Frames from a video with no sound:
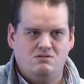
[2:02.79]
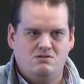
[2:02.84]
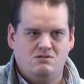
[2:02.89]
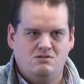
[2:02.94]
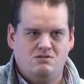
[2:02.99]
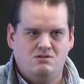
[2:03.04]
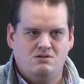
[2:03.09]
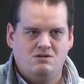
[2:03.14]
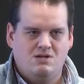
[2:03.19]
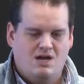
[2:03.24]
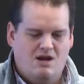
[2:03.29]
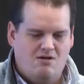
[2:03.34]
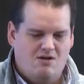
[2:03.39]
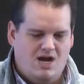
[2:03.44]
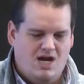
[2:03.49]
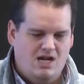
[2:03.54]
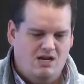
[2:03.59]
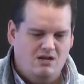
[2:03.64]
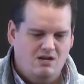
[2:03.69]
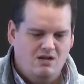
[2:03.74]
Yes. All
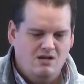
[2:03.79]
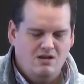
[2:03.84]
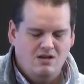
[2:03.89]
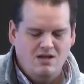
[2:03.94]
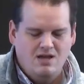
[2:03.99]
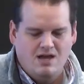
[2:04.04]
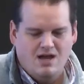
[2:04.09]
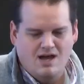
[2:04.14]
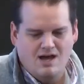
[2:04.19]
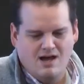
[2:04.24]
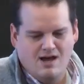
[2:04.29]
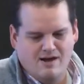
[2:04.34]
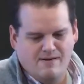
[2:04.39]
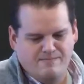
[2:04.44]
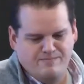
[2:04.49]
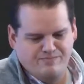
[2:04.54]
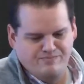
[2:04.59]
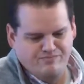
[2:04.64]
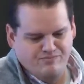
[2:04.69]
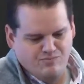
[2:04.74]
right.
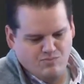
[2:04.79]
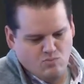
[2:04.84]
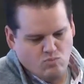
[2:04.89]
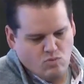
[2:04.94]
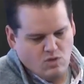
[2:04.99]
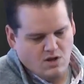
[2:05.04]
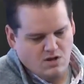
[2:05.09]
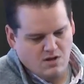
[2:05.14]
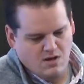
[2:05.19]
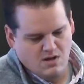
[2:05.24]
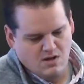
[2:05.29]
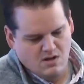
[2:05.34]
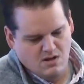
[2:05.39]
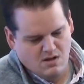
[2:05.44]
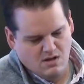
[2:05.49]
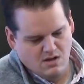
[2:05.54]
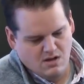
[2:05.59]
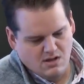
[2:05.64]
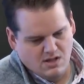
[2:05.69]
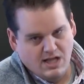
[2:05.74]
Um,
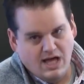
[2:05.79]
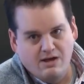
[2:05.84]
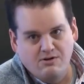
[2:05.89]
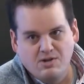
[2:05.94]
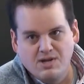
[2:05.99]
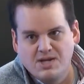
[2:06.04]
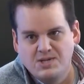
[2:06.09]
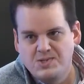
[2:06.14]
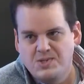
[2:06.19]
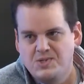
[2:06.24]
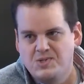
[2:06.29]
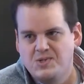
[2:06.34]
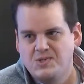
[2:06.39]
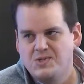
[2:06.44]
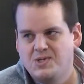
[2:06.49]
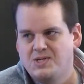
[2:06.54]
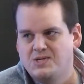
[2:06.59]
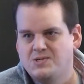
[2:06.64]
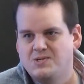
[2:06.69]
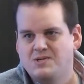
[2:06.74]
Cloud
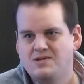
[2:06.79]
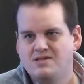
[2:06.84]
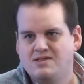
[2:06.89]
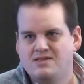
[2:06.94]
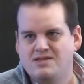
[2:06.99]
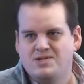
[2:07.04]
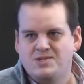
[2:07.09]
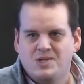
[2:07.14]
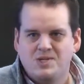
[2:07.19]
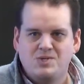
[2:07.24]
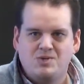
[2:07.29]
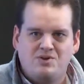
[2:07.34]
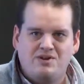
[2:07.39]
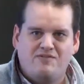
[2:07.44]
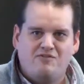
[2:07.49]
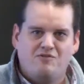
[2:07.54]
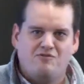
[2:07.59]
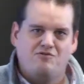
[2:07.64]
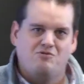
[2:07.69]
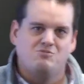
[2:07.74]
inconsistencies. Things are
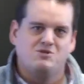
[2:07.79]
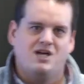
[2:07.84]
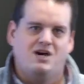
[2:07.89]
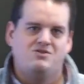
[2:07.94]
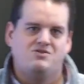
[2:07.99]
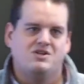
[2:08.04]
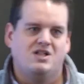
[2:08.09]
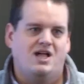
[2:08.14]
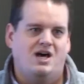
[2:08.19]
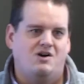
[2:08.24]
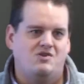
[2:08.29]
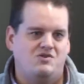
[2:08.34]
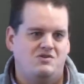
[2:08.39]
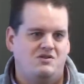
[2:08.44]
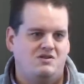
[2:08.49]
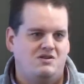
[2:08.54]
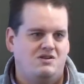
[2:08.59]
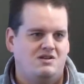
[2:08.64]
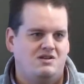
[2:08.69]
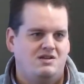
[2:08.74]
different from cloud to
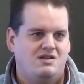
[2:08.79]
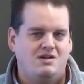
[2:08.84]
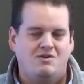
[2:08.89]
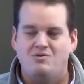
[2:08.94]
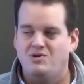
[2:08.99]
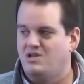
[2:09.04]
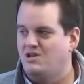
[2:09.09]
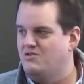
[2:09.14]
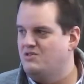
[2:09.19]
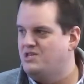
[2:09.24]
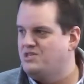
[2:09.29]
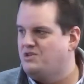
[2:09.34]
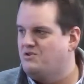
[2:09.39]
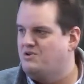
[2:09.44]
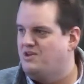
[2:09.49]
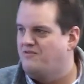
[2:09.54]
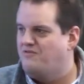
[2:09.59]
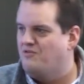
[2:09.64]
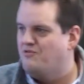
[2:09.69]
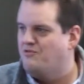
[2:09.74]
cloud. We know that they're
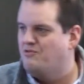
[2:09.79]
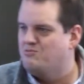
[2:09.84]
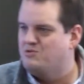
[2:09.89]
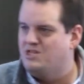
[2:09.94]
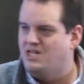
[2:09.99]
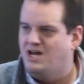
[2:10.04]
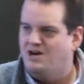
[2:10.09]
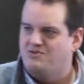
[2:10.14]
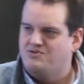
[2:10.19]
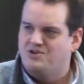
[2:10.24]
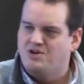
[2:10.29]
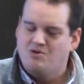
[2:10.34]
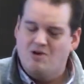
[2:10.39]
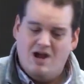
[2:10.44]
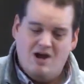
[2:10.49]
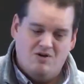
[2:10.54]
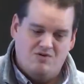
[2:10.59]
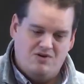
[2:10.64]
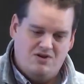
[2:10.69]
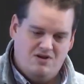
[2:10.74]
different from cloud to
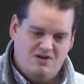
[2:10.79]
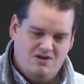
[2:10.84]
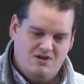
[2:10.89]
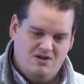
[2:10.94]
ground.